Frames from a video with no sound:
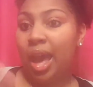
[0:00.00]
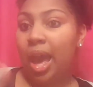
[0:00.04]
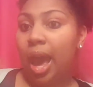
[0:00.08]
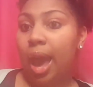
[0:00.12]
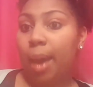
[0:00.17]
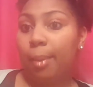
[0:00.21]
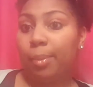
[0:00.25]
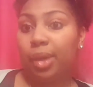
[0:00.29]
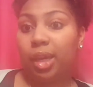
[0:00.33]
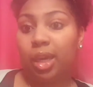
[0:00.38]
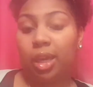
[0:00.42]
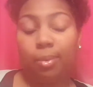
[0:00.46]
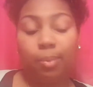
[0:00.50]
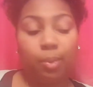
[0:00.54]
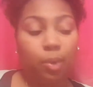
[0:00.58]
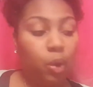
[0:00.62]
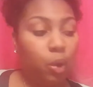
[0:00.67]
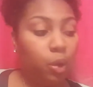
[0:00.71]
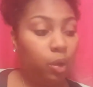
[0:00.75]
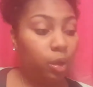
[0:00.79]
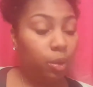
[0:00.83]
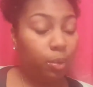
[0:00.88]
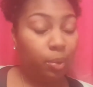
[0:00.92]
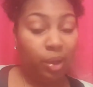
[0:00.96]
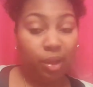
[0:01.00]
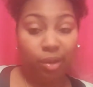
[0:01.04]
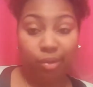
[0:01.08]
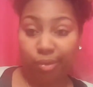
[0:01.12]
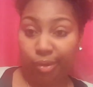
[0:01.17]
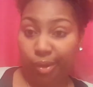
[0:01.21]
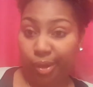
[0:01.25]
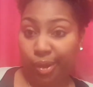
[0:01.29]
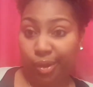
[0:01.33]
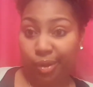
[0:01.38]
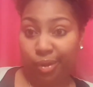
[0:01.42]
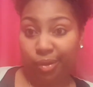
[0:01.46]
I'm gonna keep it all the way
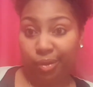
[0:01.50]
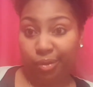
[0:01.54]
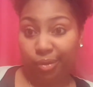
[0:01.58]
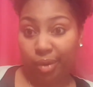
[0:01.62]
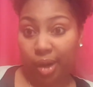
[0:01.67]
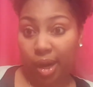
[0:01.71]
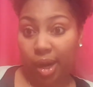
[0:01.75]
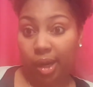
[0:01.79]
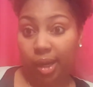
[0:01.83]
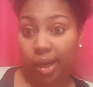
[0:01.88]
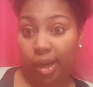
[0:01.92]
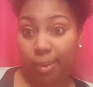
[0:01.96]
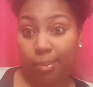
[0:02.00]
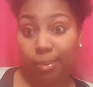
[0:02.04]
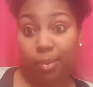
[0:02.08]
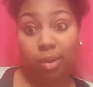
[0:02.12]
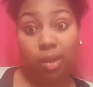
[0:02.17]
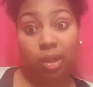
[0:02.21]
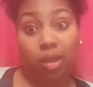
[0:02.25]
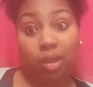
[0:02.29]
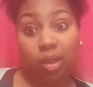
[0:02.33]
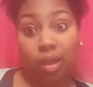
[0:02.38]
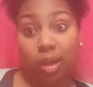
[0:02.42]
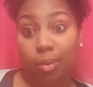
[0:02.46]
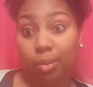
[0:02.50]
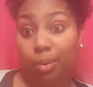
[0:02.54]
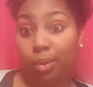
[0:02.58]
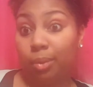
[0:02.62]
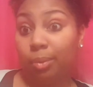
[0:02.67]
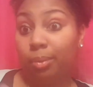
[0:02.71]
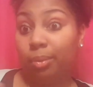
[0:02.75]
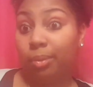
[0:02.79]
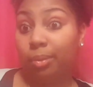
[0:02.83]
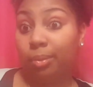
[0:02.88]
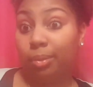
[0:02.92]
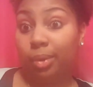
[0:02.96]
real, right? I'm gonna, I'm
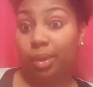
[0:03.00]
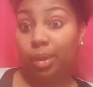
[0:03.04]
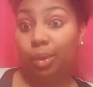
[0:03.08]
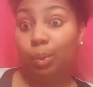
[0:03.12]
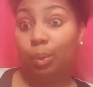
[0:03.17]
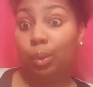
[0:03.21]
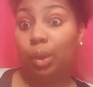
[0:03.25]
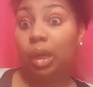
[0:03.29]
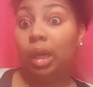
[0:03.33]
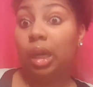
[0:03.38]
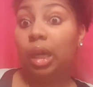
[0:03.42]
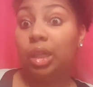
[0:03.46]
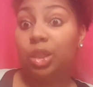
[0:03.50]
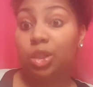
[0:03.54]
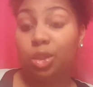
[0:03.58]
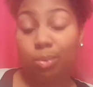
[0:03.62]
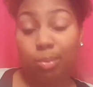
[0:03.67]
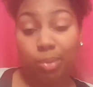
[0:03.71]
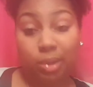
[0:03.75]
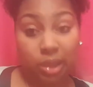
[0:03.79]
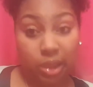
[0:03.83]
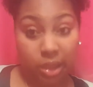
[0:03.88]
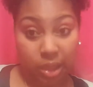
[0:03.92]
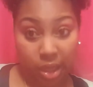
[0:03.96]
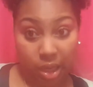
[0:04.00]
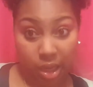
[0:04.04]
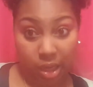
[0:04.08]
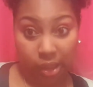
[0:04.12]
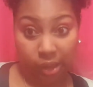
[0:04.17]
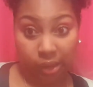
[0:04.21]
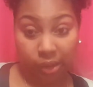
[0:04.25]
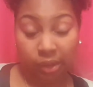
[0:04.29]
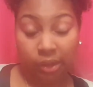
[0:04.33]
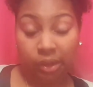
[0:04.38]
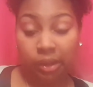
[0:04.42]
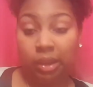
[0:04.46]
gonna be 100%,
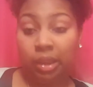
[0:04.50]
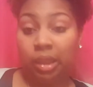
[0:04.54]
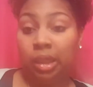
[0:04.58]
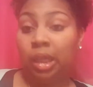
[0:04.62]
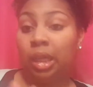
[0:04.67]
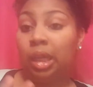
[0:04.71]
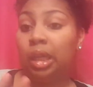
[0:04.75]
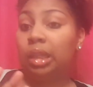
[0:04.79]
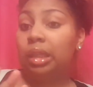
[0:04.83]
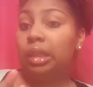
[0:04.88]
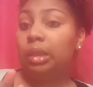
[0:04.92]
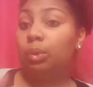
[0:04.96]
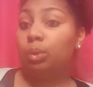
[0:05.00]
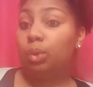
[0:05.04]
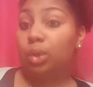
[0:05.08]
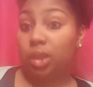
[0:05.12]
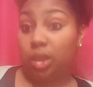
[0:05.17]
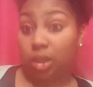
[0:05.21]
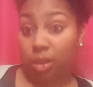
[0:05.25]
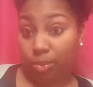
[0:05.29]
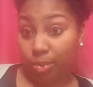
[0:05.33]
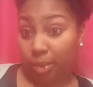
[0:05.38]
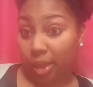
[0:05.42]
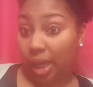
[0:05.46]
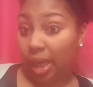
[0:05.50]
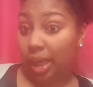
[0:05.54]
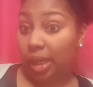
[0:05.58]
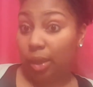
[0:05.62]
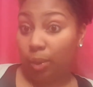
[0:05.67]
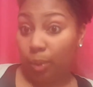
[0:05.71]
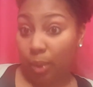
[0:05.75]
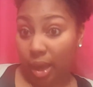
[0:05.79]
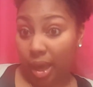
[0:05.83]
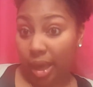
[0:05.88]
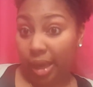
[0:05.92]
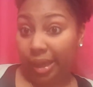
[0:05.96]
which is me
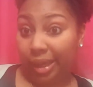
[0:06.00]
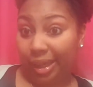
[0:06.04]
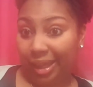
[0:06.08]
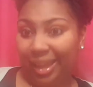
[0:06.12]
anyway.